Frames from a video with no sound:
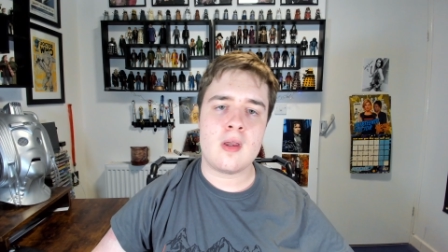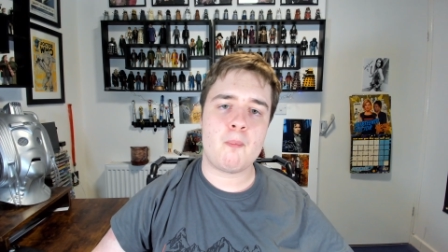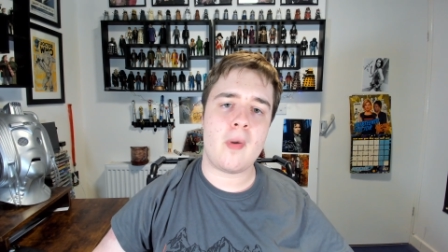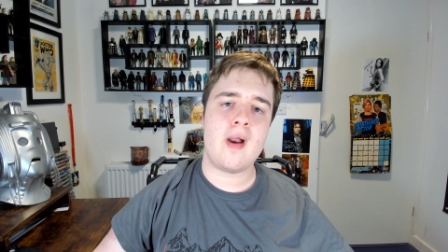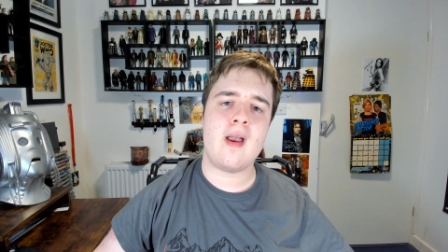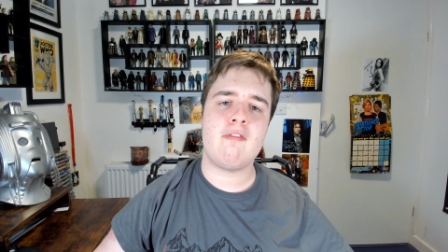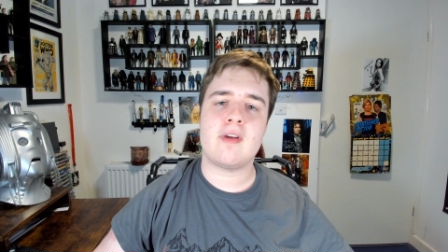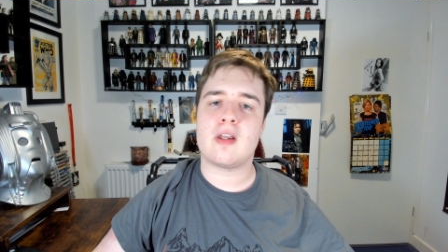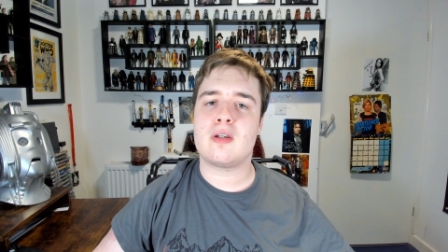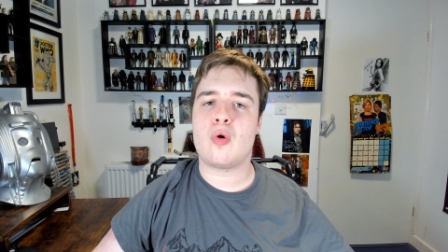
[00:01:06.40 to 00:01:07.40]
by a
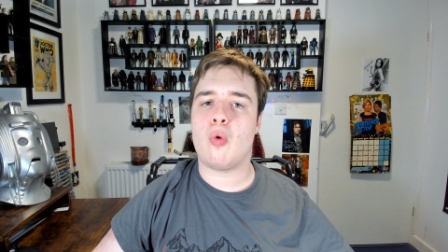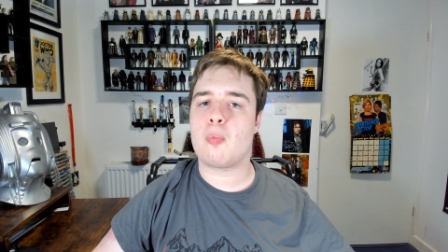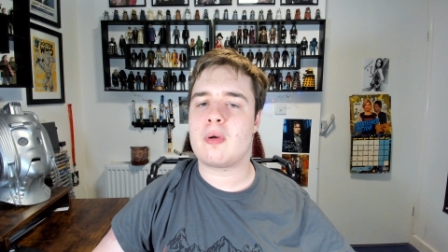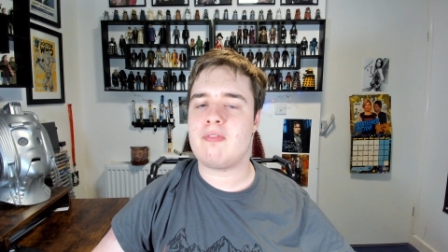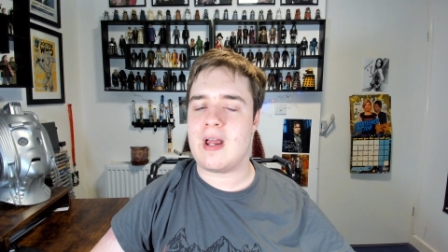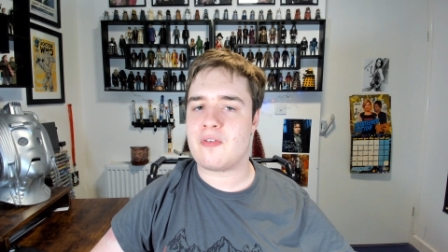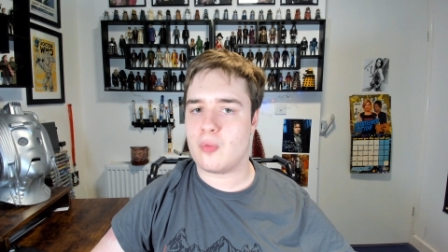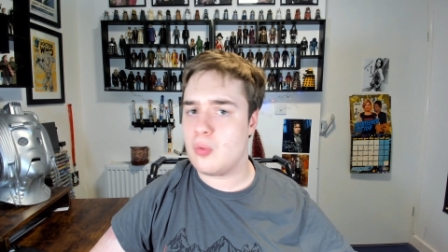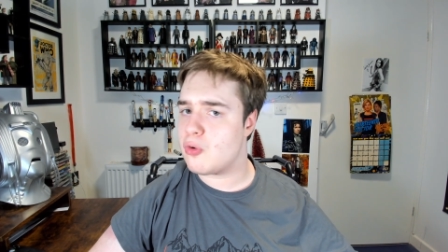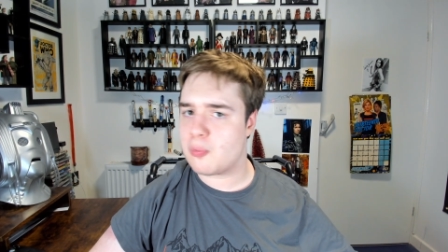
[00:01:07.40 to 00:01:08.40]
villain called Professor
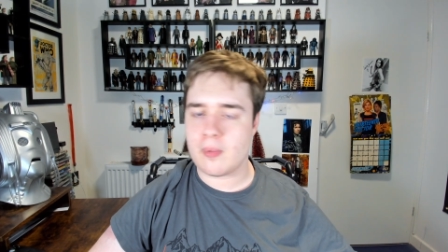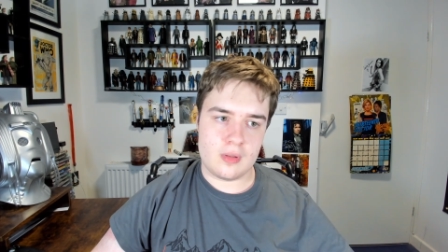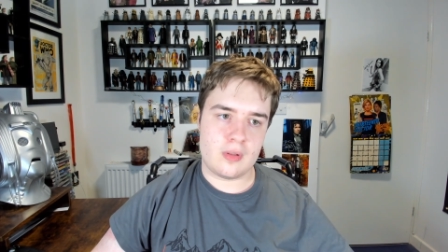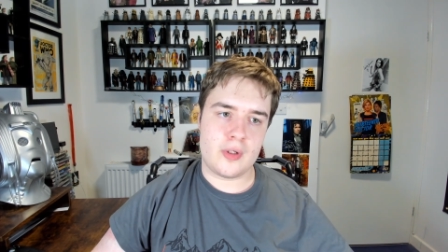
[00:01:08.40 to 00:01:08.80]
Hawksbur,